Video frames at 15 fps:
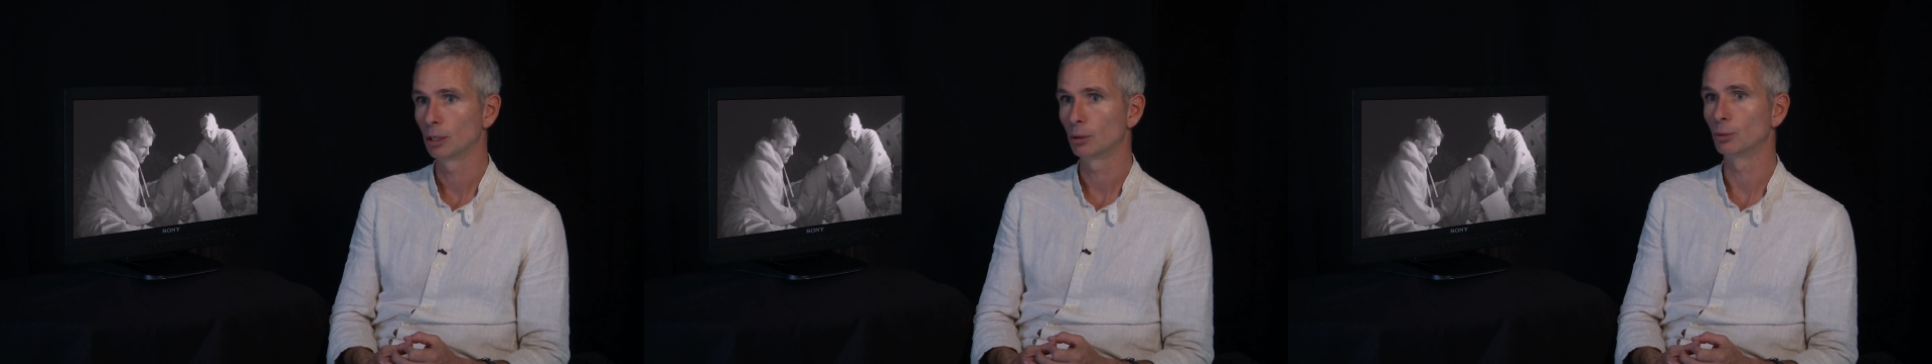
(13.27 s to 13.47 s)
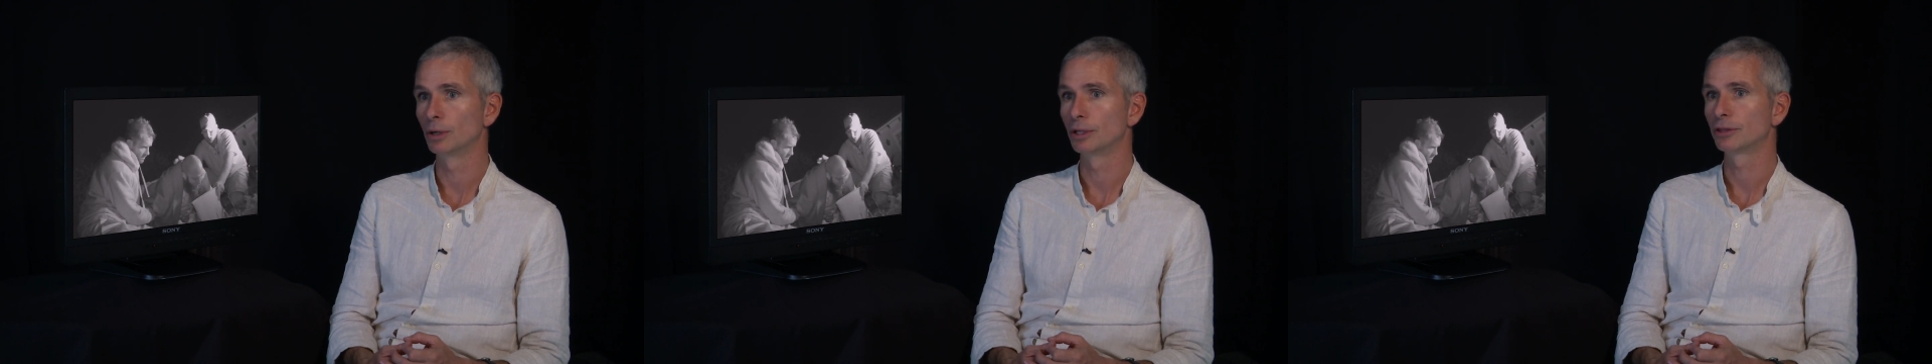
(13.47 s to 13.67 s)

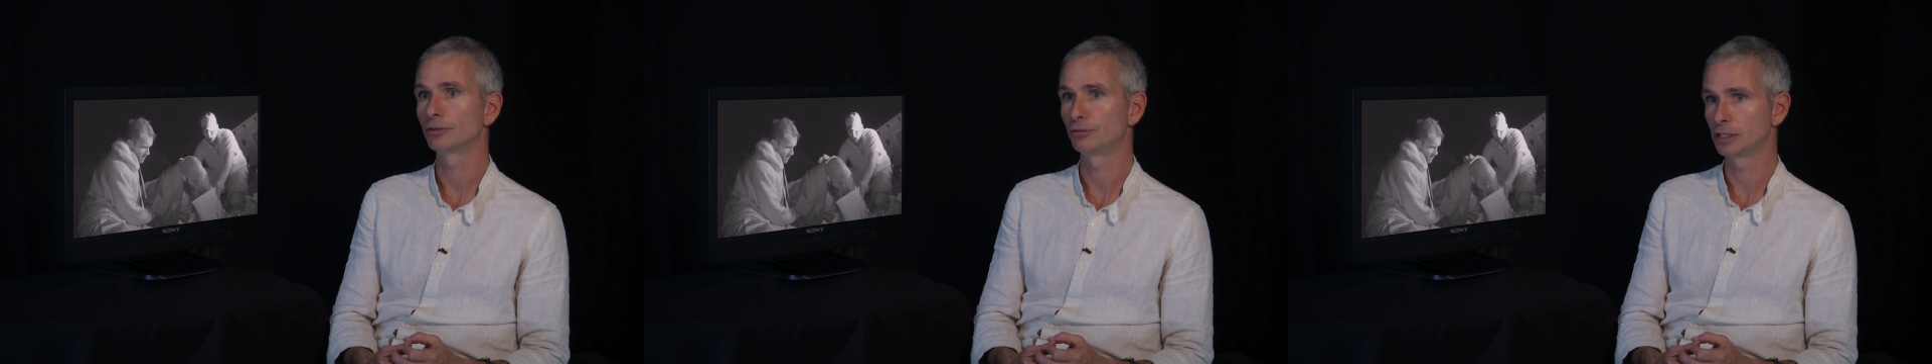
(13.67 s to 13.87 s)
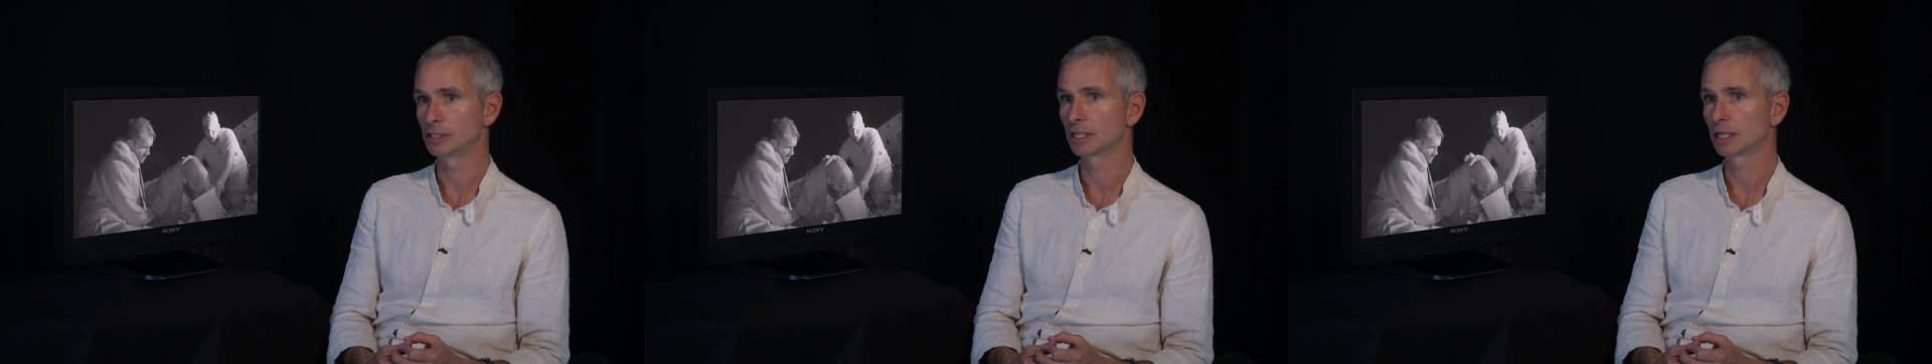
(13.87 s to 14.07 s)
with
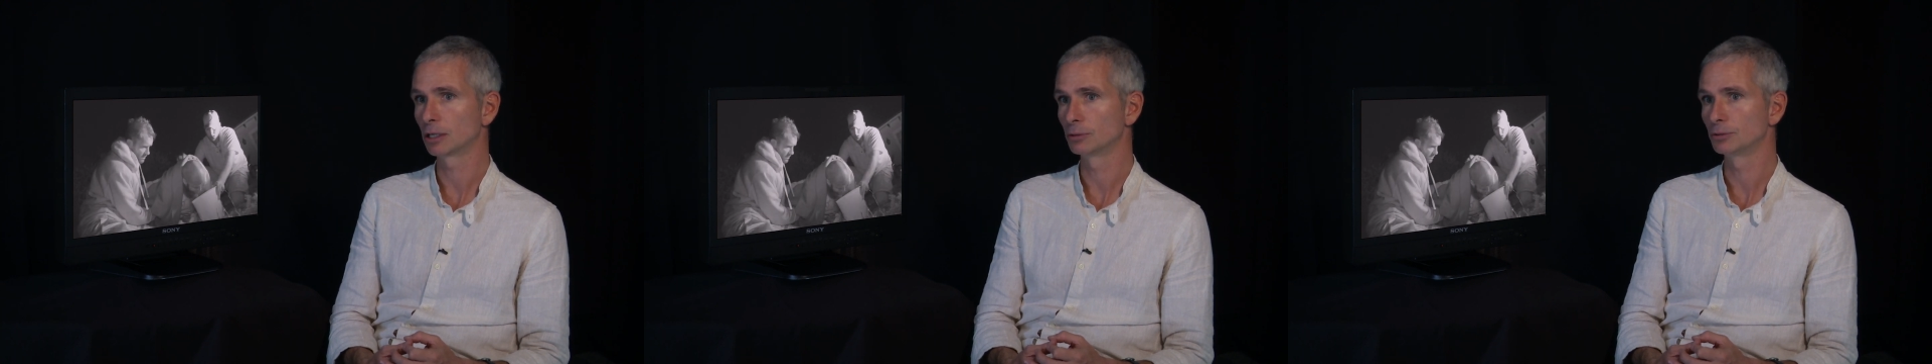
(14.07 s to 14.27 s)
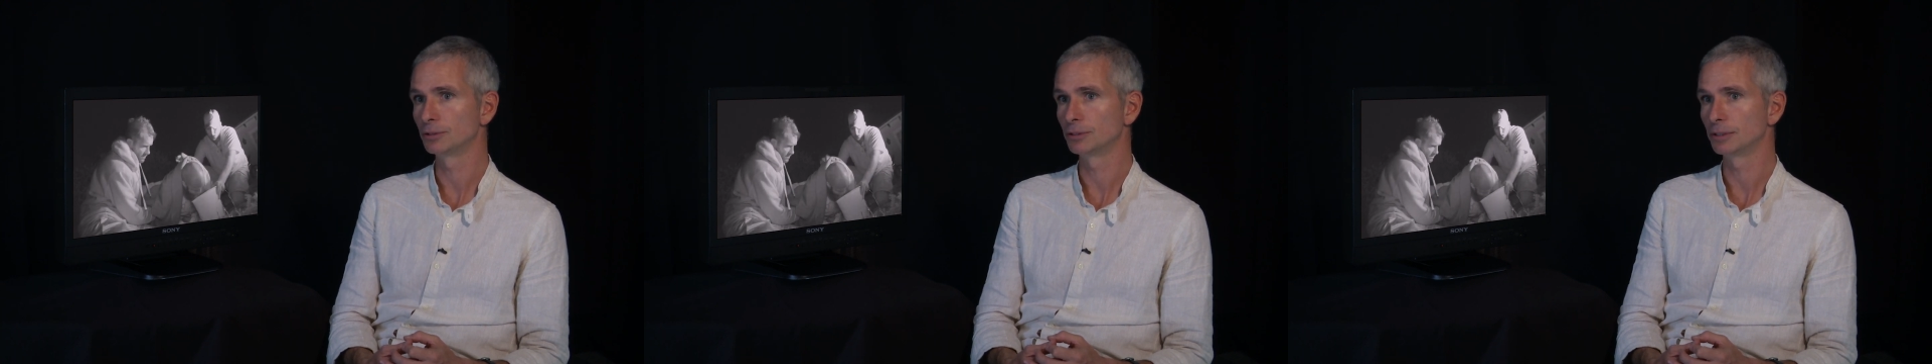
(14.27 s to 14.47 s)

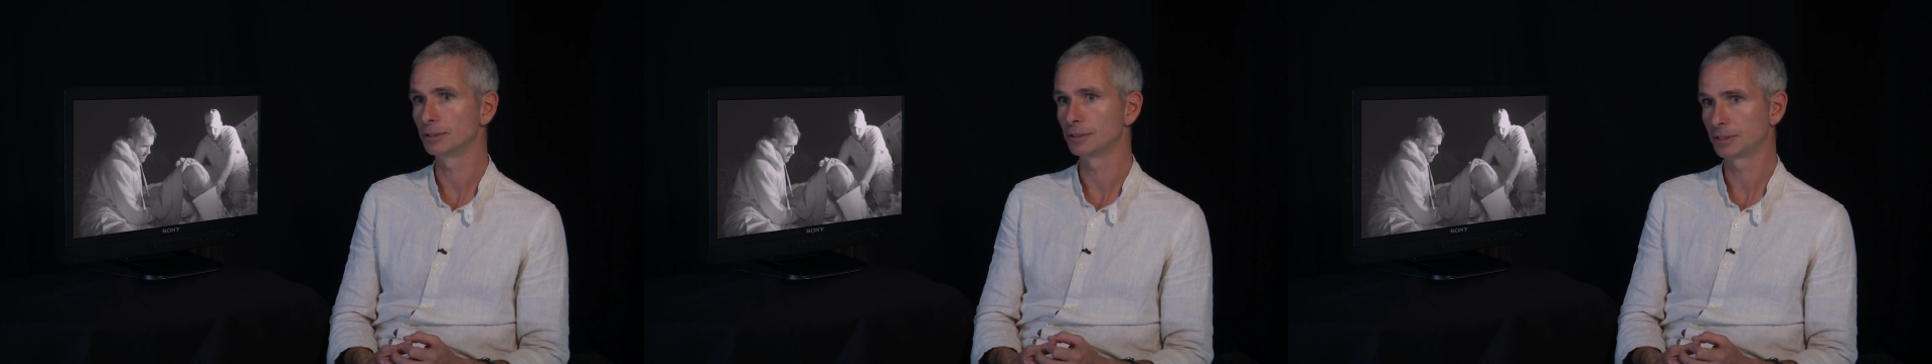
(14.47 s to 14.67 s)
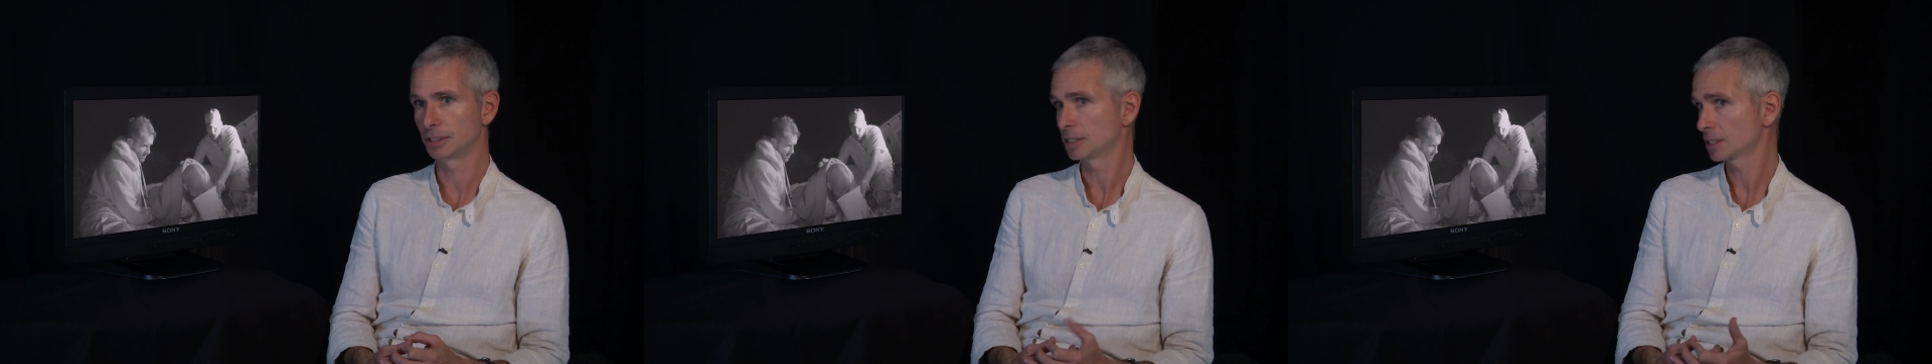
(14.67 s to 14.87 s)
physical
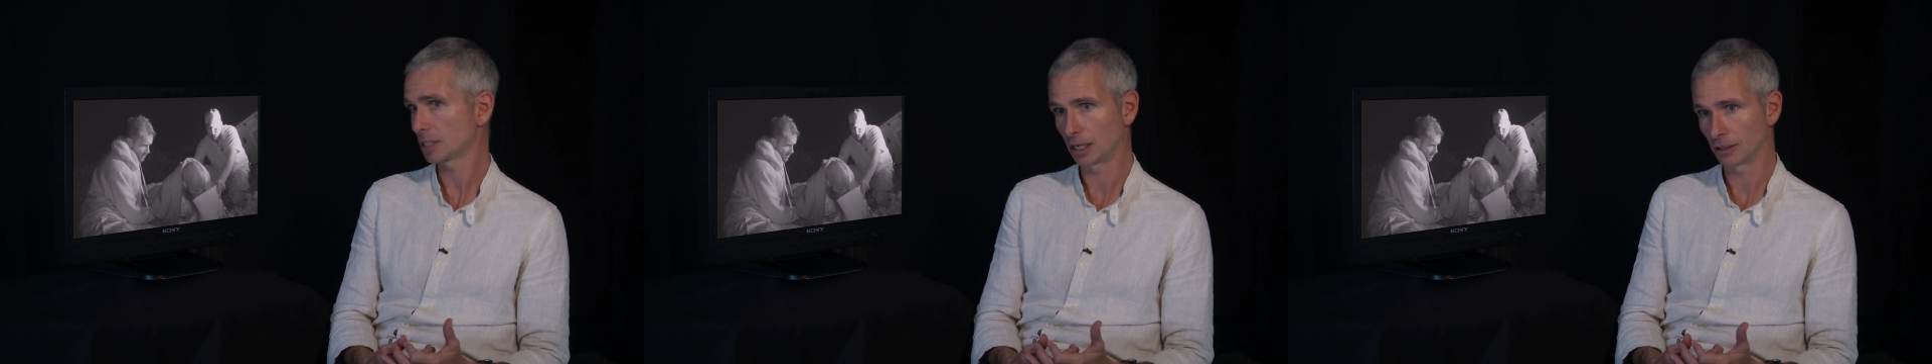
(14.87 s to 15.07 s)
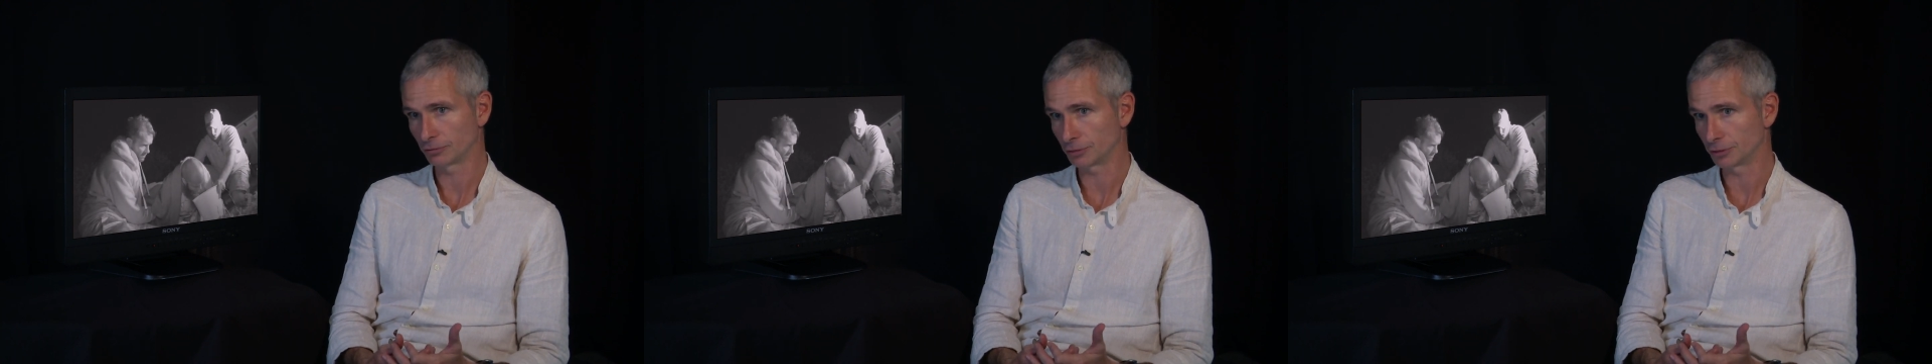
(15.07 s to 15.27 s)

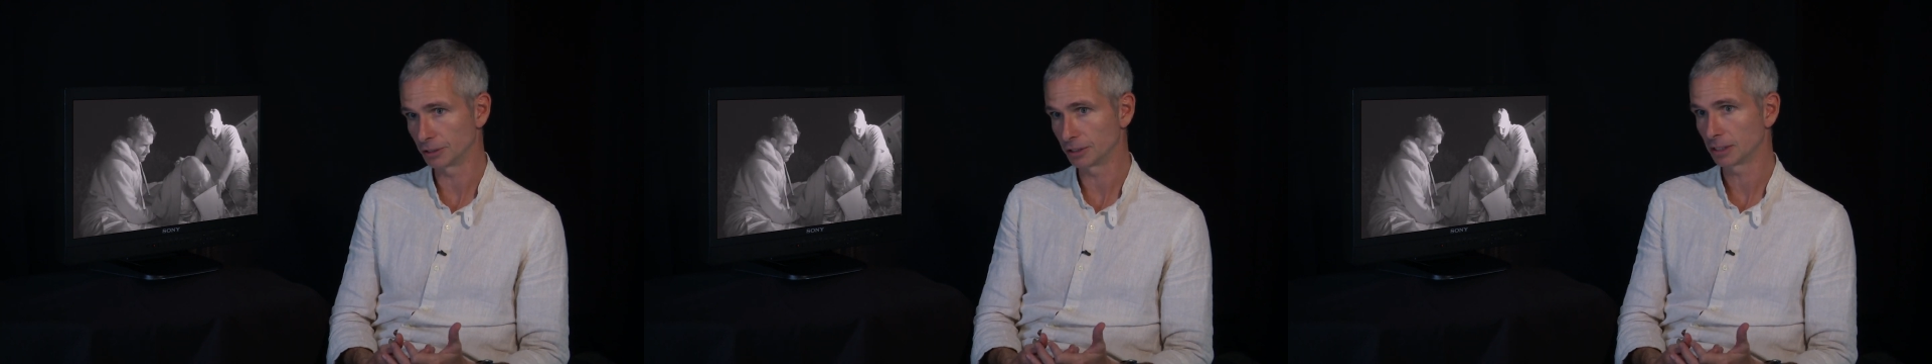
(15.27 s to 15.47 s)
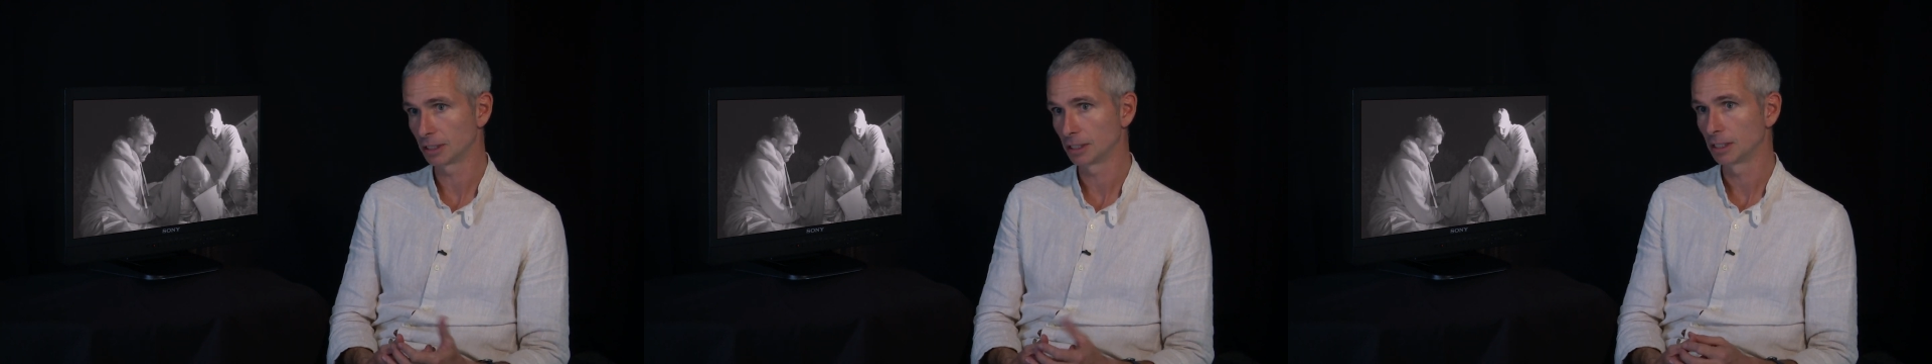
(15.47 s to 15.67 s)
discomfort,